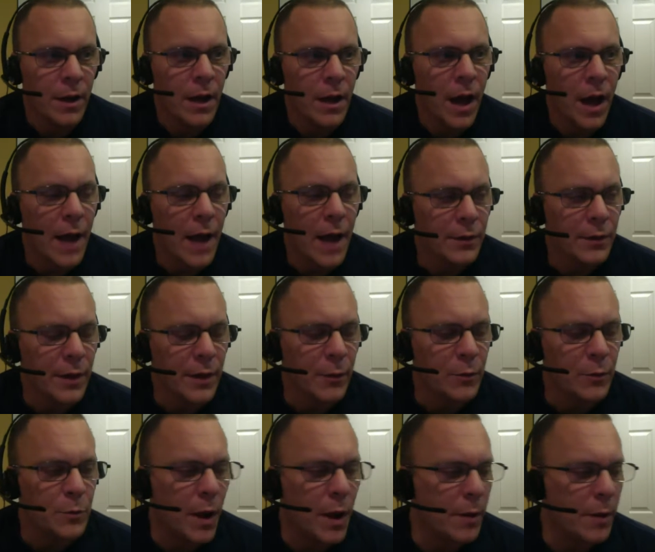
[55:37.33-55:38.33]
I thought that was
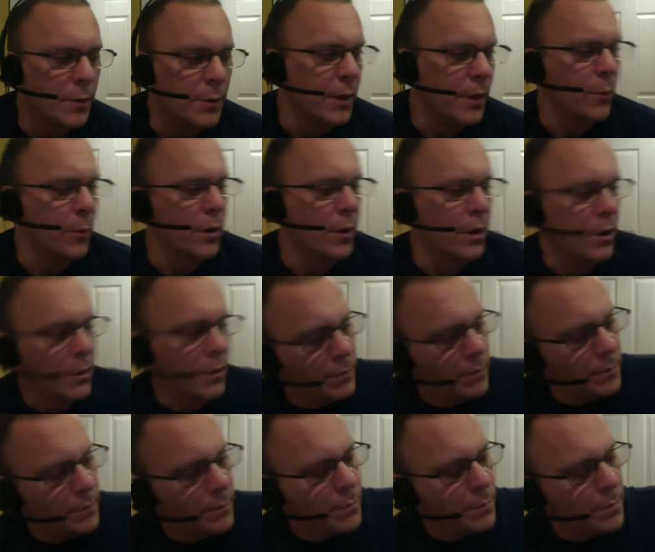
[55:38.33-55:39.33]
probably one of the
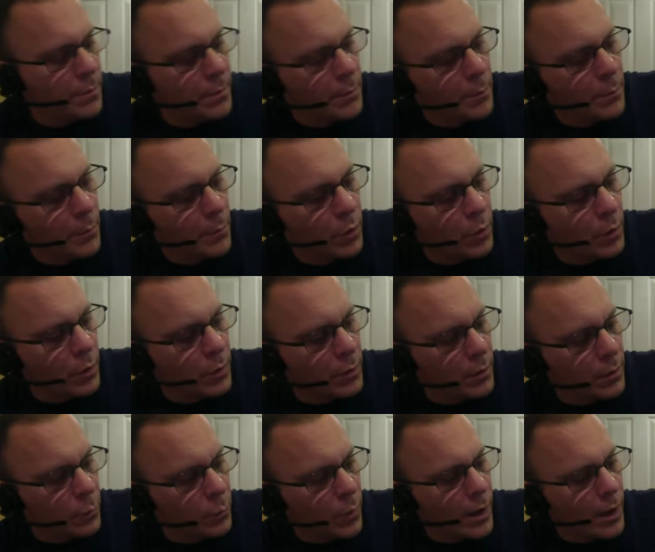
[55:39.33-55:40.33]
more
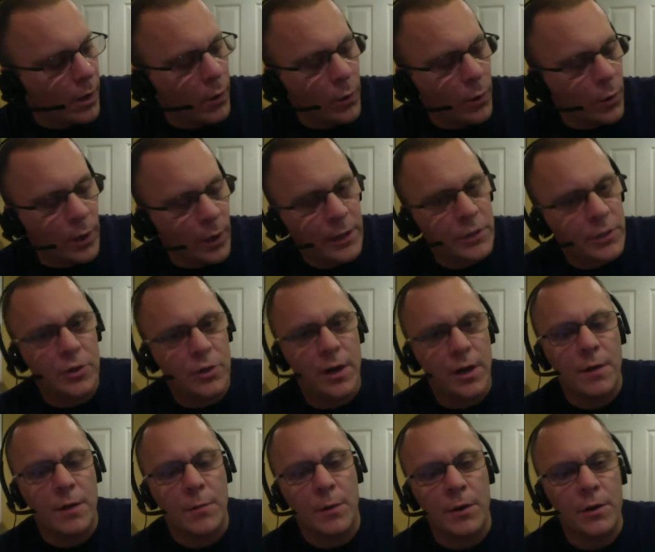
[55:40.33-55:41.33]
well
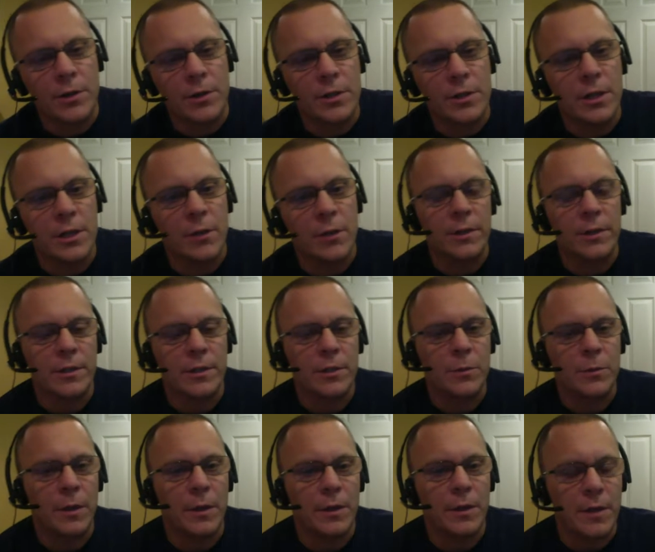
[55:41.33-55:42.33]
orchestrated murder sequences
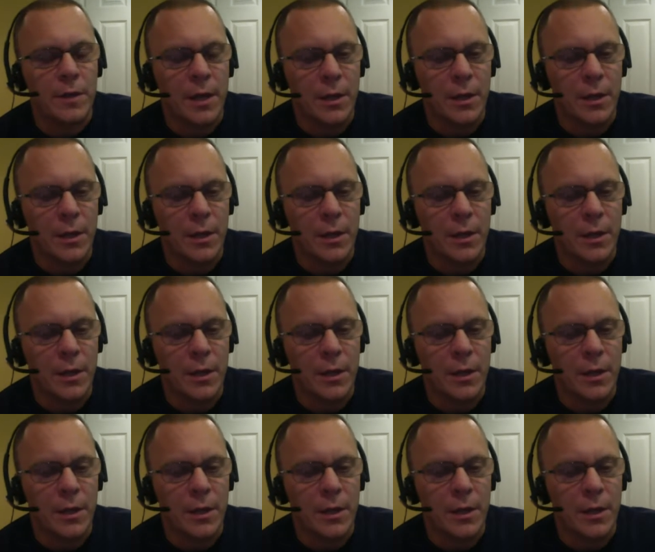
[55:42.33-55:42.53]
because they